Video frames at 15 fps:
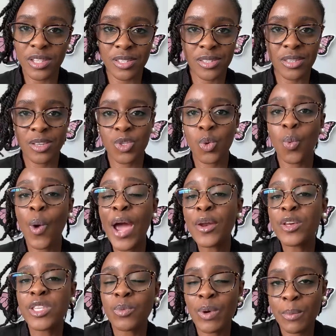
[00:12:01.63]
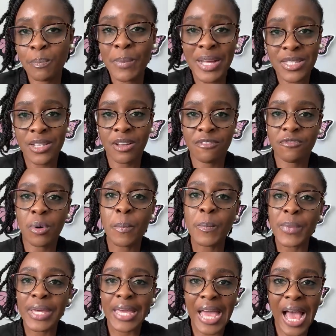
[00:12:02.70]
this, so why does it matter for
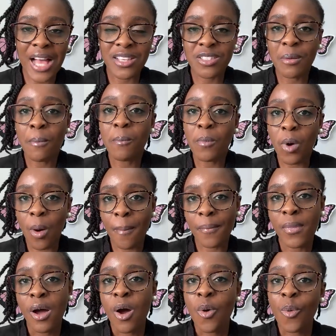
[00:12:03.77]
me as a mom?